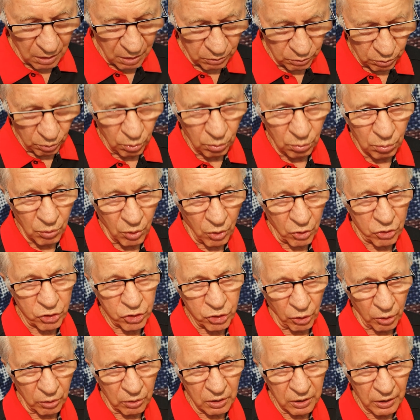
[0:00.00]
do more
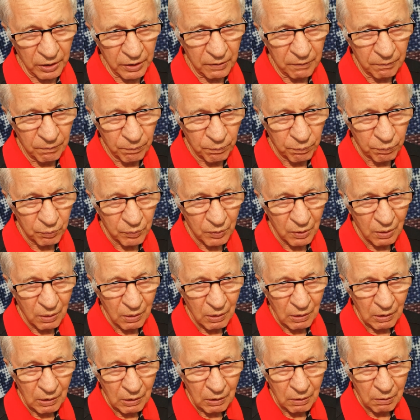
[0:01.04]
shortly,
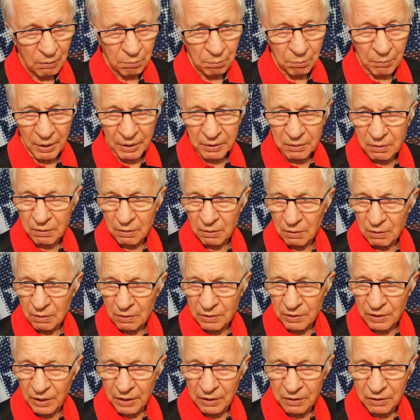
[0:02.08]
but
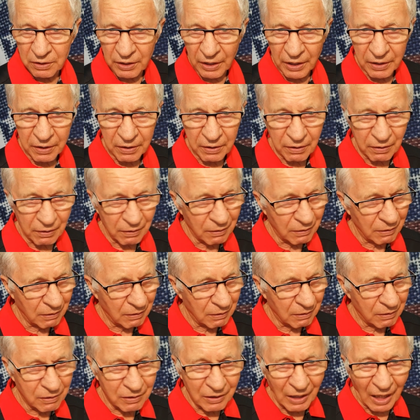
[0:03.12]
they take
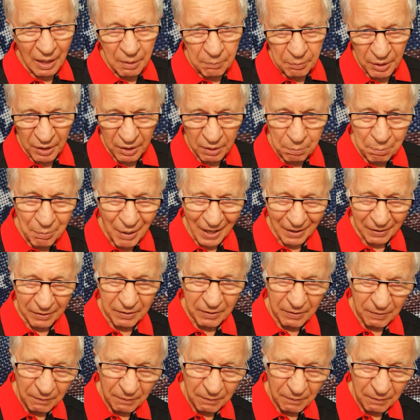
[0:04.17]
timing back.